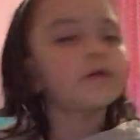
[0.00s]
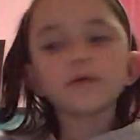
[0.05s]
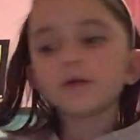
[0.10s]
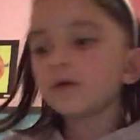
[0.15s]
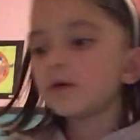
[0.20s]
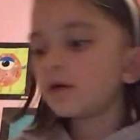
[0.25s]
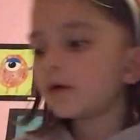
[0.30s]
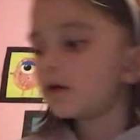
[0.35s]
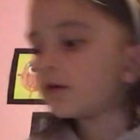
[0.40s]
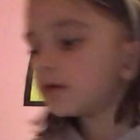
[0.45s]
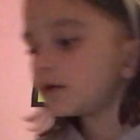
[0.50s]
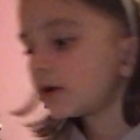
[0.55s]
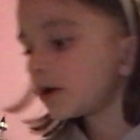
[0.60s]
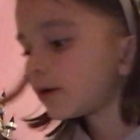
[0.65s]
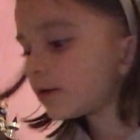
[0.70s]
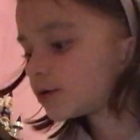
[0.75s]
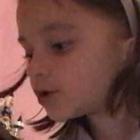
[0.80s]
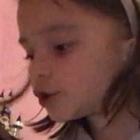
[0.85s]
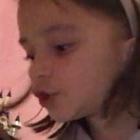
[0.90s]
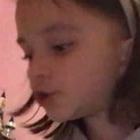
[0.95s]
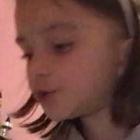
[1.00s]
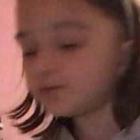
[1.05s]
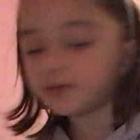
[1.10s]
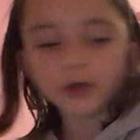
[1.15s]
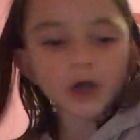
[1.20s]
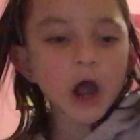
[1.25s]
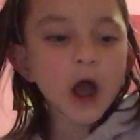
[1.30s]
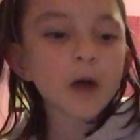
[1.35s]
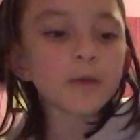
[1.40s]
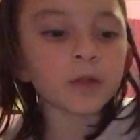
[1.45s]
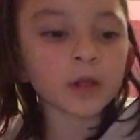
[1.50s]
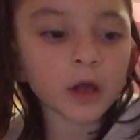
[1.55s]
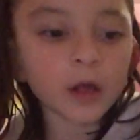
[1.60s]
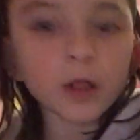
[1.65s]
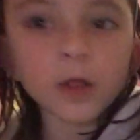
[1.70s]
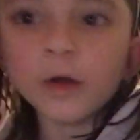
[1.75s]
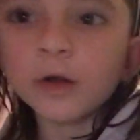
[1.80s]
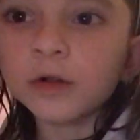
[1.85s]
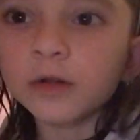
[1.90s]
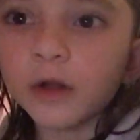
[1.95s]
So now it should probably
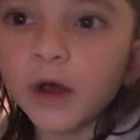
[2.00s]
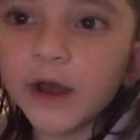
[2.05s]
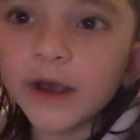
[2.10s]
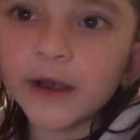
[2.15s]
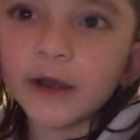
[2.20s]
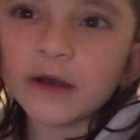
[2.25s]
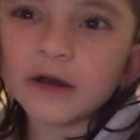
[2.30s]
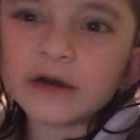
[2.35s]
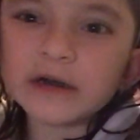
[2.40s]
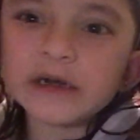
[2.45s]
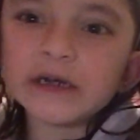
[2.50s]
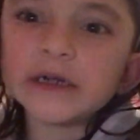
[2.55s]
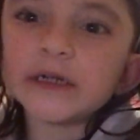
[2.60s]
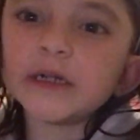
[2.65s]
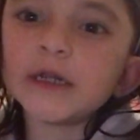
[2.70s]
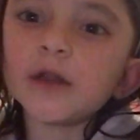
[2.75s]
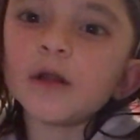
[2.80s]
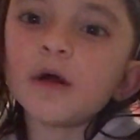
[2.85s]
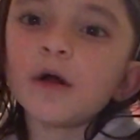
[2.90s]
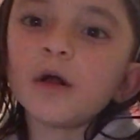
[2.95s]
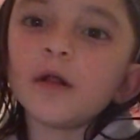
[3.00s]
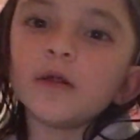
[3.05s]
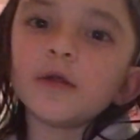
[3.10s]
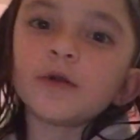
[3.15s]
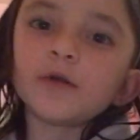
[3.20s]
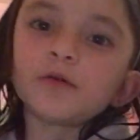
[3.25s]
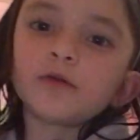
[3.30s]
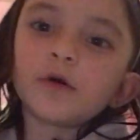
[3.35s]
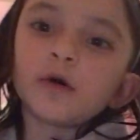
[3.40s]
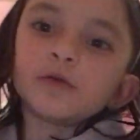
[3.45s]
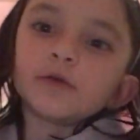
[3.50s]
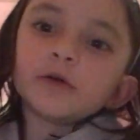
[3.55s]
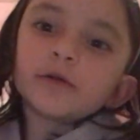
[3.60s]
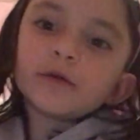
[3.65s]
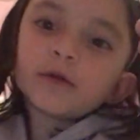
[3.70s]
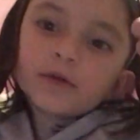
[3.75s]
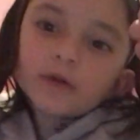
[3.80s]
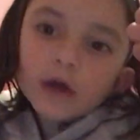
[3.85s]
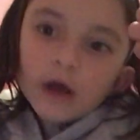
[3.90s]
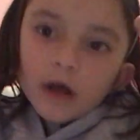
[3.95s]
look like a little longer
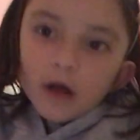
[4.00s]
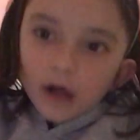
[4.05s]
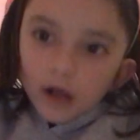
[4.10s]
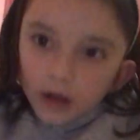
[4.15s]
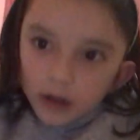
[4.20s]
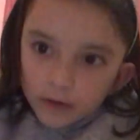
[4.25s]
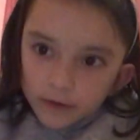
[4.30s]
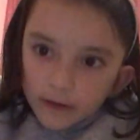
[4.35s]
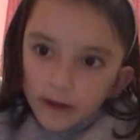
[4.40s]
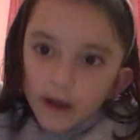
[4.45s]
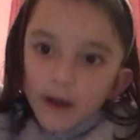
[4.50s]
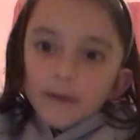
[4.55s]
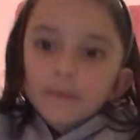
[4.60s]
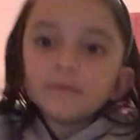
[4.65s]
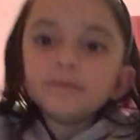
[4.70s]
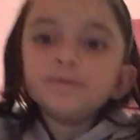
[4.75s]
than that, like that.